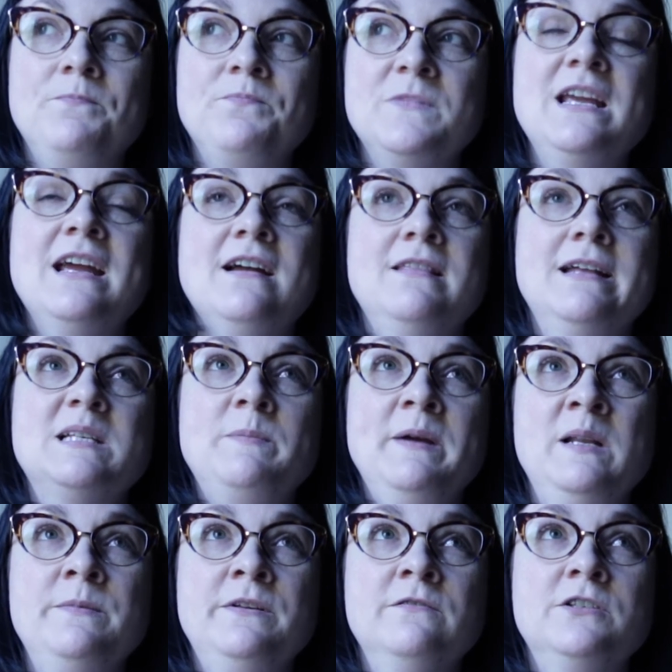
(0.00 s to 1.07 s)
yeah, that's
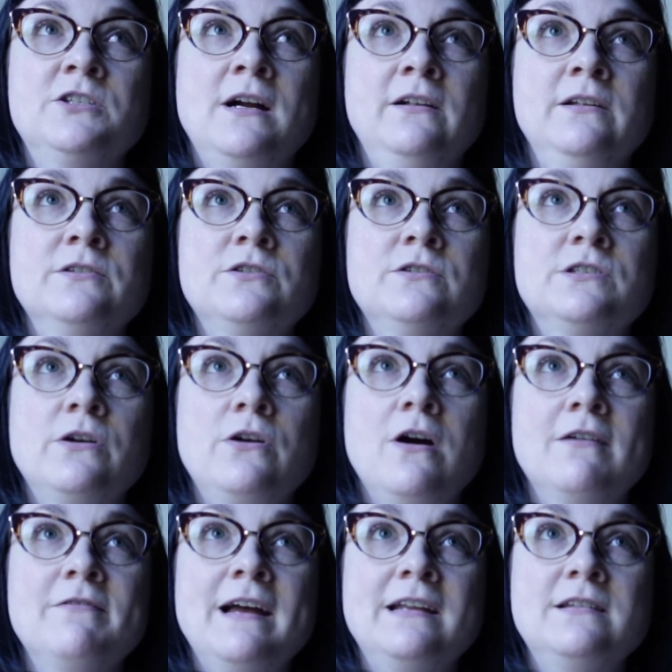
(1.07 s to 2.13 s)
been a bit of a challenge. So
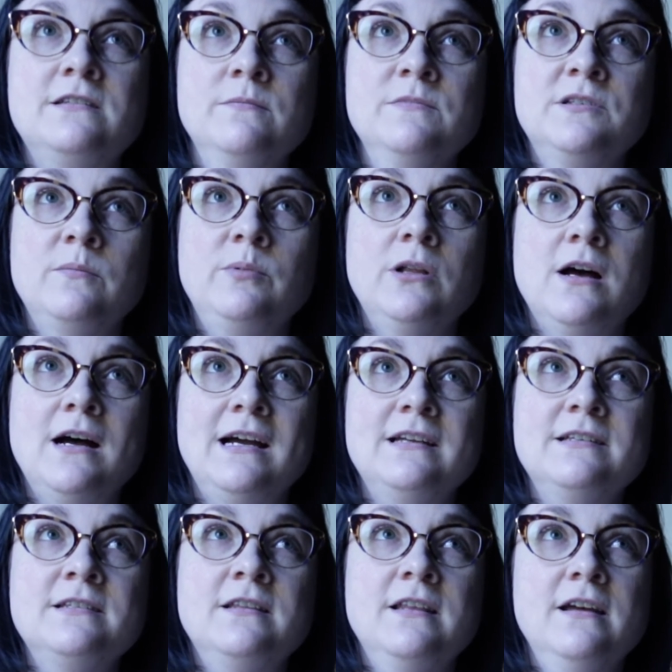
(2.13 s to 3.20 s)
I've had some
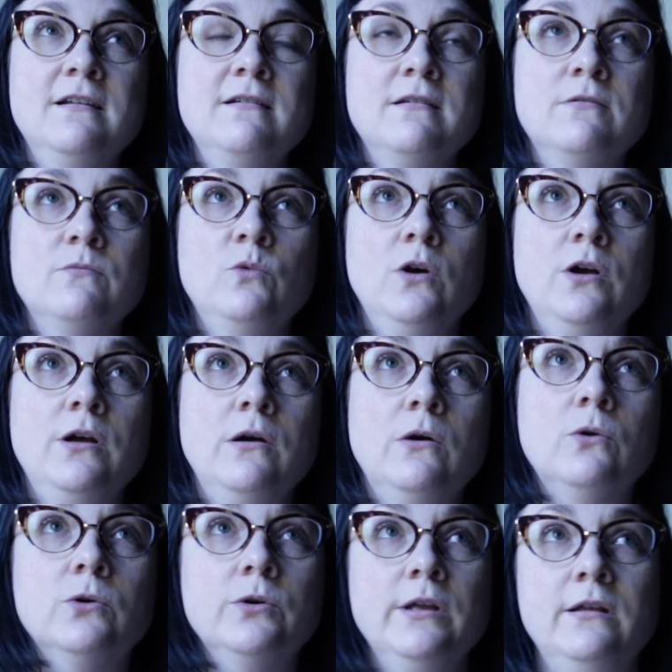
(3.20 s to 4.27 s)
supplies that were
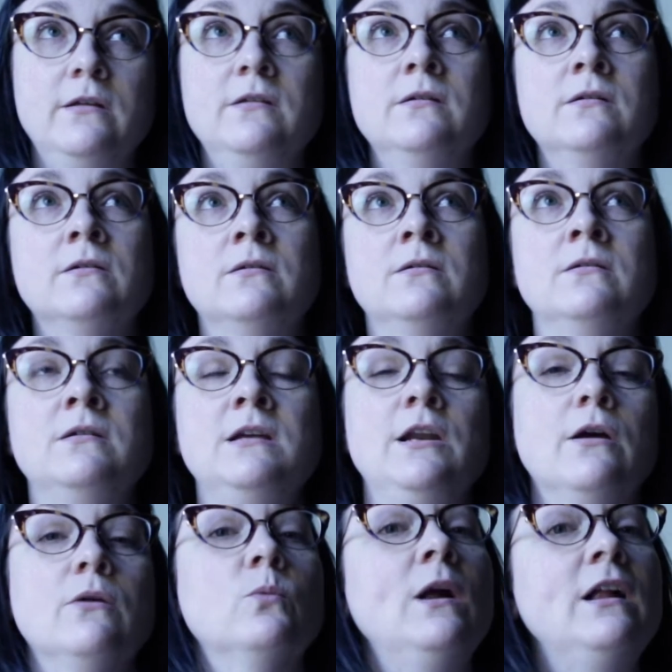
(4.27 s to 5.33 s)
ordered you
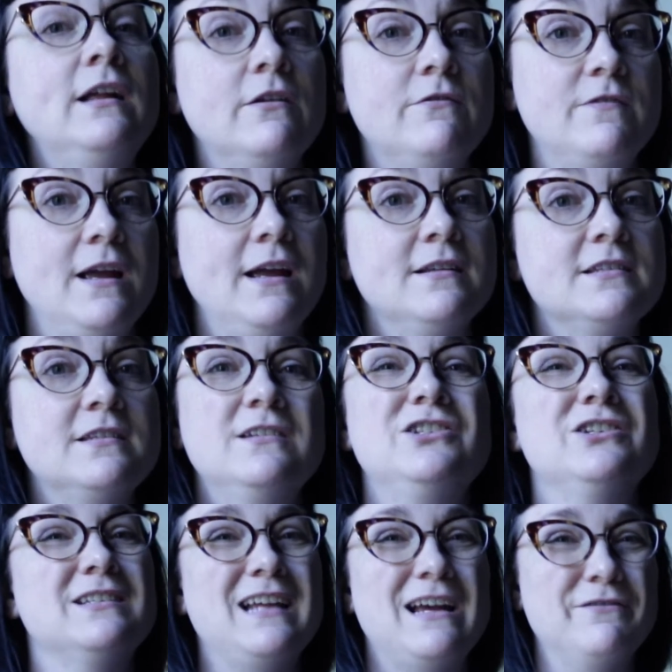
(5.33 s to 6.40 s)
know, well in advance that
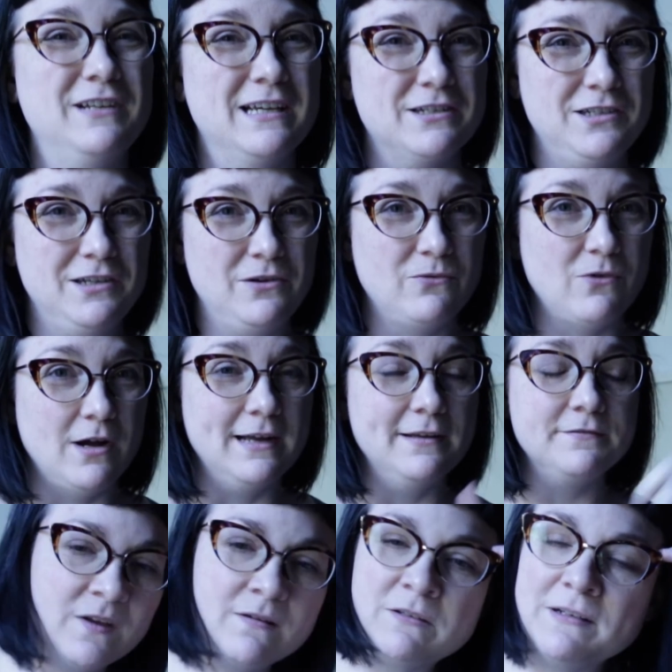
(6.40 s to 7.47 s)
just haven't actually
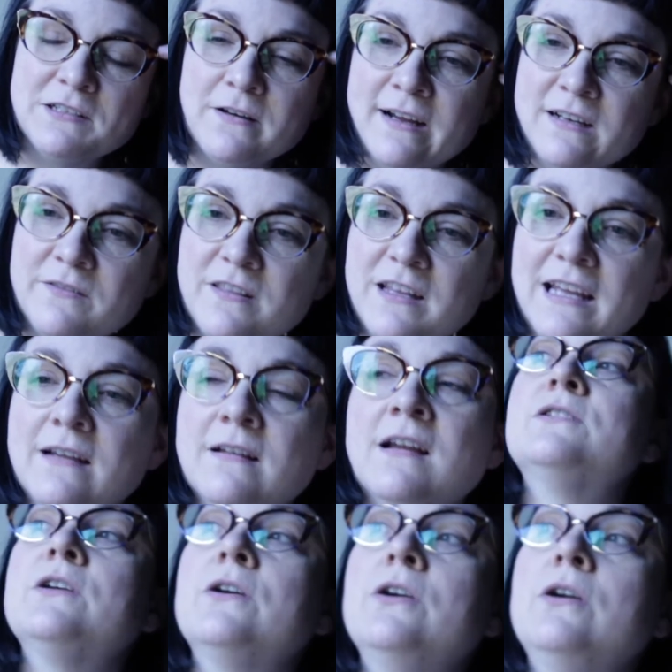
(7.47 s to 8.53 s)
arrived. So that's kind of a thing.
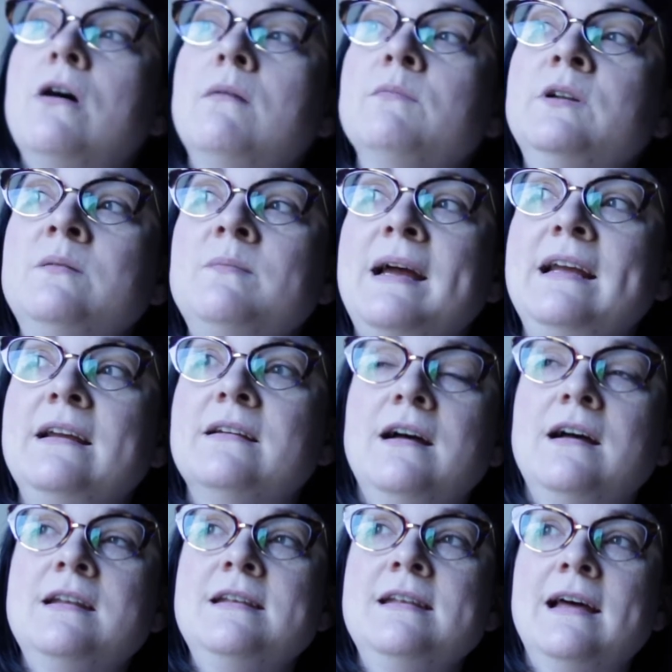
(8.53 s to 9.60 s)
So I'm going to make
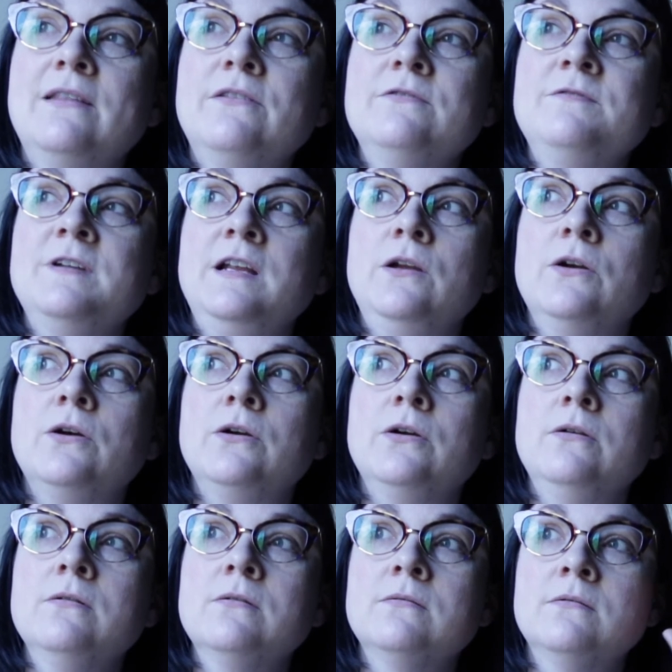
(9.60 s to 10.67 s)
another
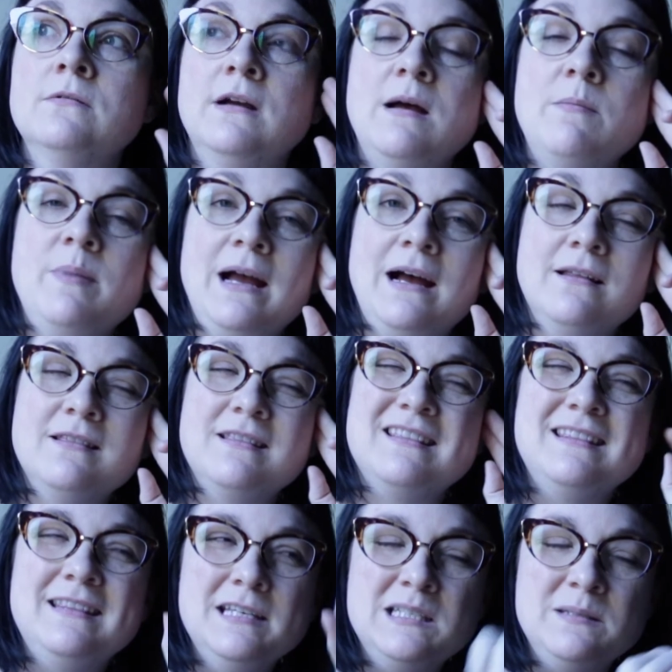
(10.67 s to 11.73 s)
video about
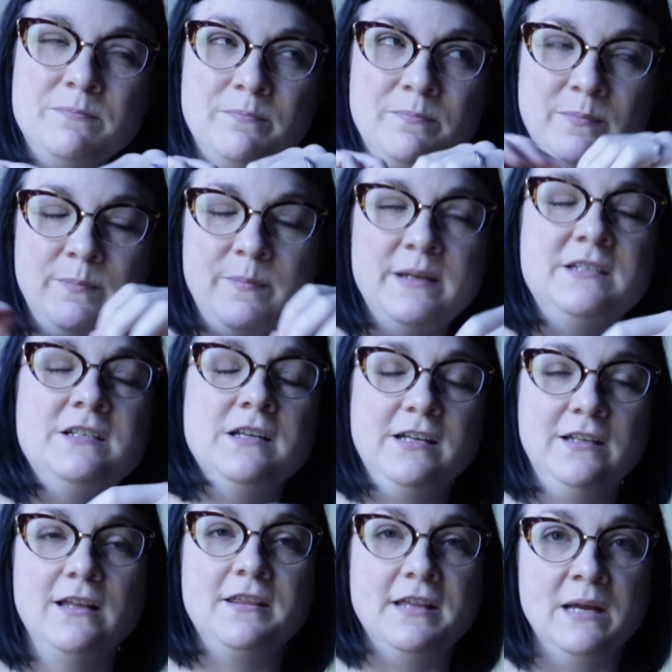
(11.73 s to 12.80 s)
this
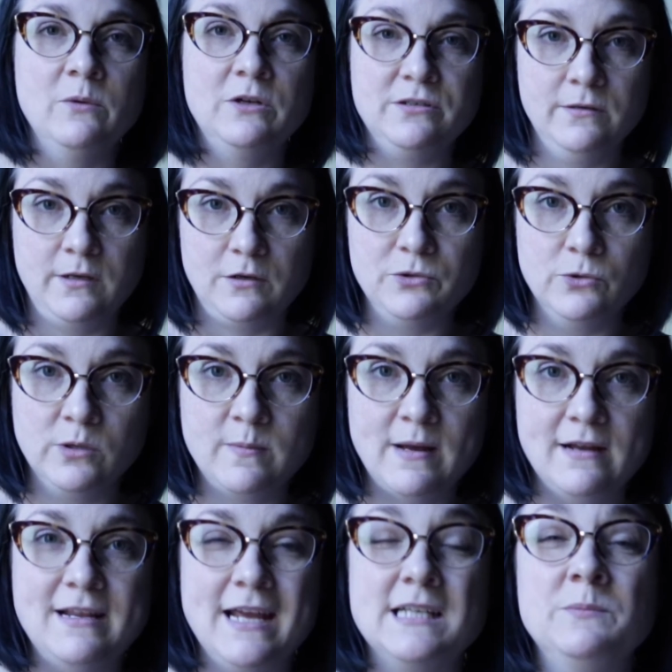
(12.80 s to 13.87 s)
particular thing, which I'm going to talk
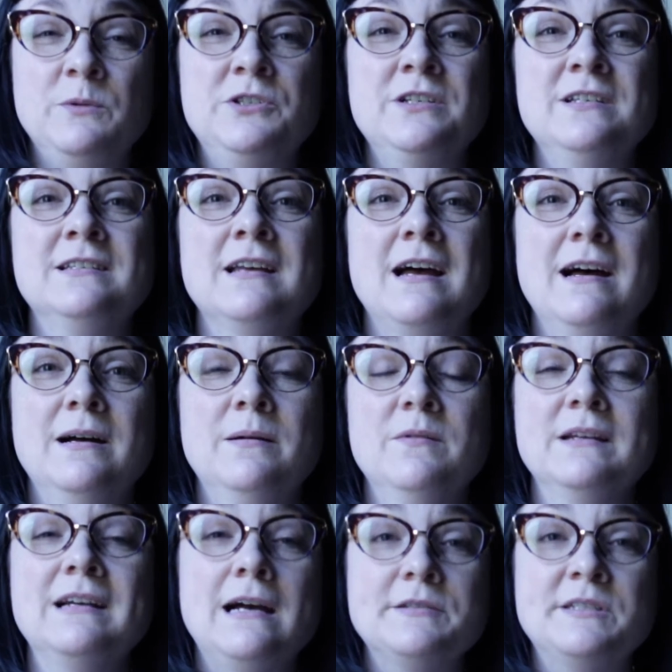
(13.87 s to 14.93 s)
about next, which is
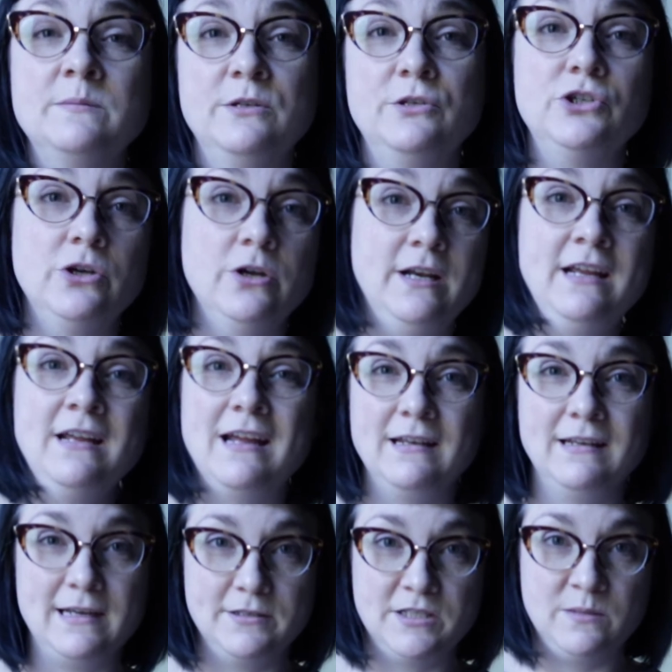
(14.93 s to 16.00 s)
the customer journey
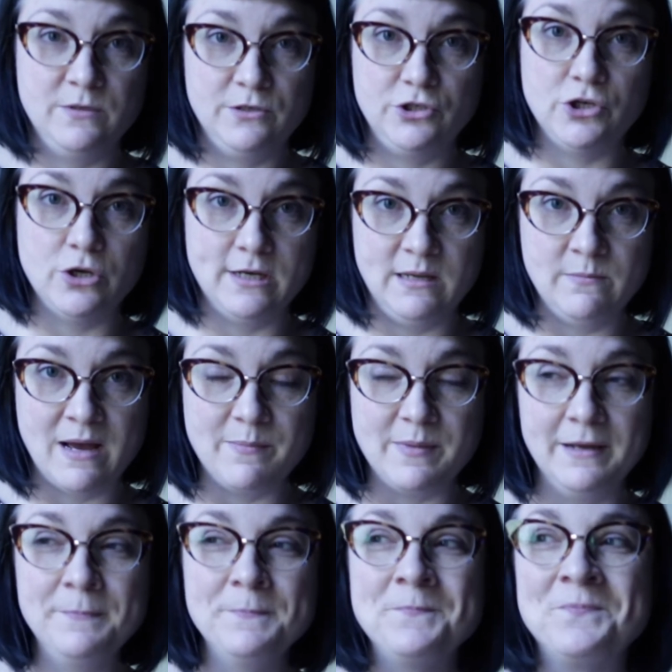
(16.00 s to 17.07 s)
and customer journey
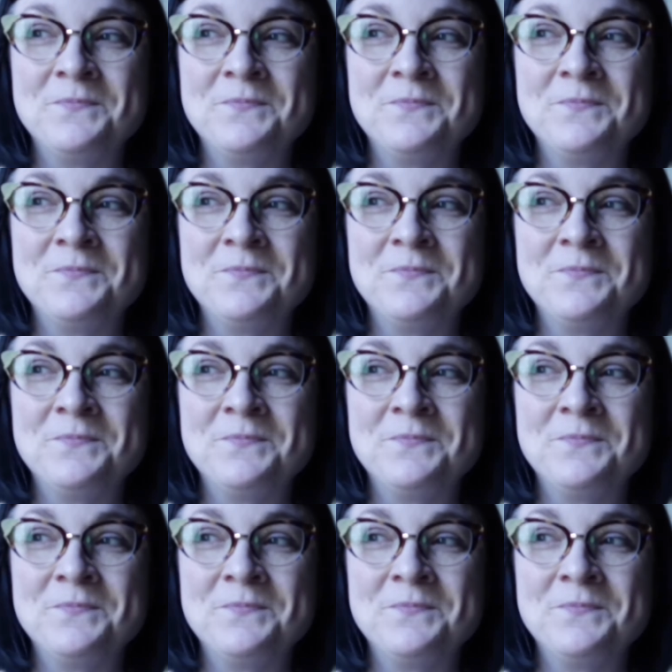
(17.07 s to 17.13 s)
mapping.